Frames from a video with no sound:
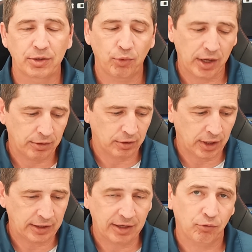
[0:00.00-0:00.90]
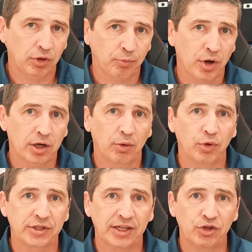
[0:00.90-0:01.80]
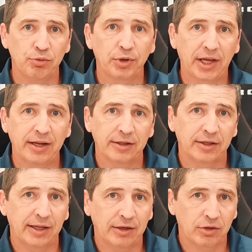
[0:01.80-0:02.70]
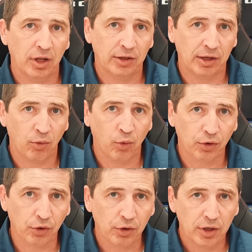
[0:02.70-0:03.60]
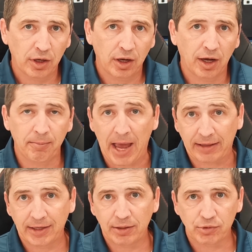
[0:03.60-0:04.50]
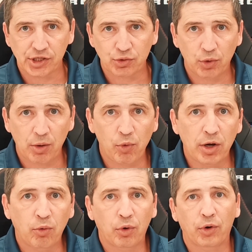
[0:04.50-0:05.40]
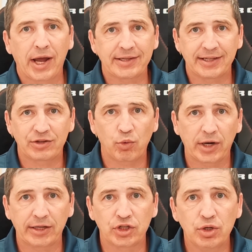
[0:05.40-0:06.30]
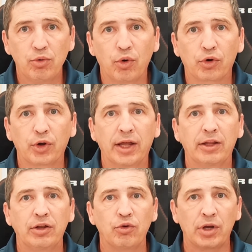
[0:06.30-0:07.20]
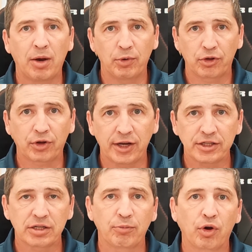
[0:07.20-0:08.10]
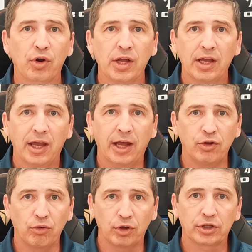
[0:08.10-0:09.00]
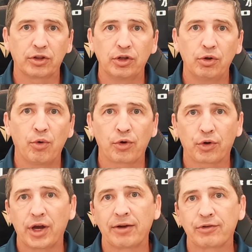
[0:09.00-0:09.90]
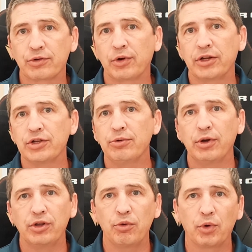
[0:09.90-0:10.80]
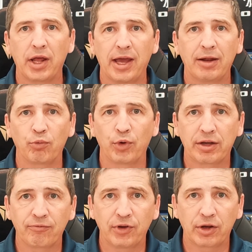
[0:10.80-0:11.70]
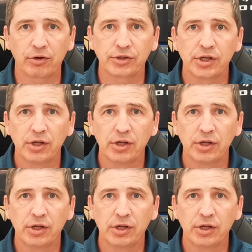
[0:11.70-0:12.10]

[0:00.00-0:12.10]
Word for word: way they did it with the Bronco was they duplicated the order. Back then it was a 21 order as a 22 order, and then you got with your customer and you looked at the new order guide for 22 and you went ahead and reconfigured